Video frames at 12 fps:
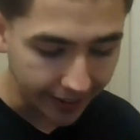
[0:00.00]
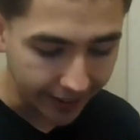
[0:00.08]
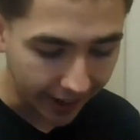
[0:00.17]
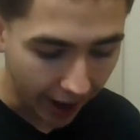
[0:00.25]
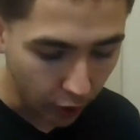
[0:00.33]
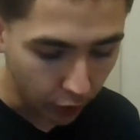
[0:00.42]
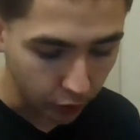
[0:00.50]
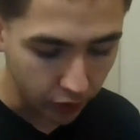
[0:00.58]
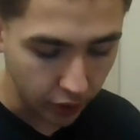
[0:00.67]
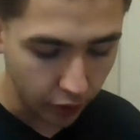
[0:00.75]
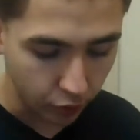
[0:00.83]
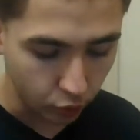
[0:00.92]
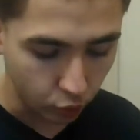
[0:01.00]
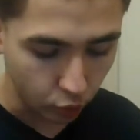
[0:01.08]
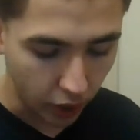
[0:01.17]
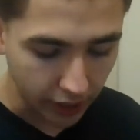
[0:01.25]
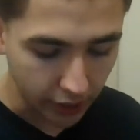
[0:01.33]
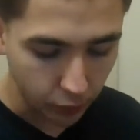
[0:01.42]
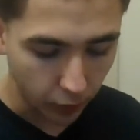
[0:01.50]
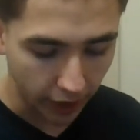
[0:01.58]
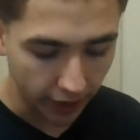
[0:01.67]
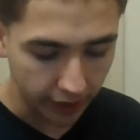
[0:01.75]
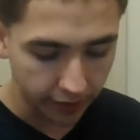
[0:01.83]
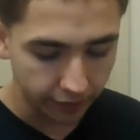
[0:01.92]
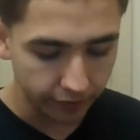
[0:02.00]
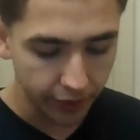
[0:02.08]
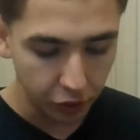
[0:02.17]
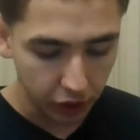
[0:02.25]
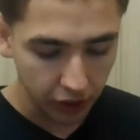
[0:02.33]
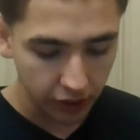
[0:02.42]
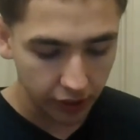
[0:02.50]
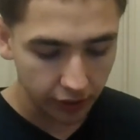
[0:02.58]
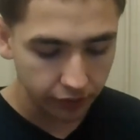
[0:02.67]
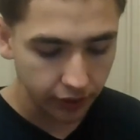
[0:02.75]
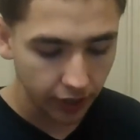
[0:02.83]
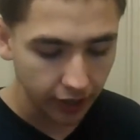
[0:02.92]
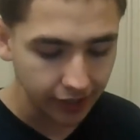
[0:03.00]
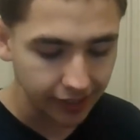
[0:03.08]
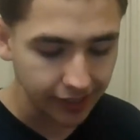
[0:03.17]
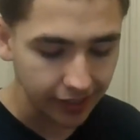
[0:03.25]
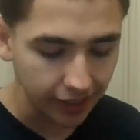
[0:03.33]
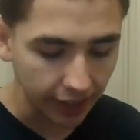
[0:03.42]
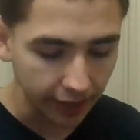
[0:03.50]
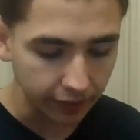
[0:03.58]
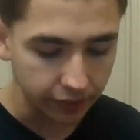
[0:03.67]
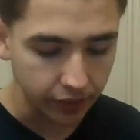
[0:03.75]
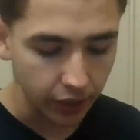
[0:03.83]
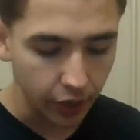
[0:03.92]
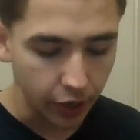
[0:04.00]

down runaway fugitive slaves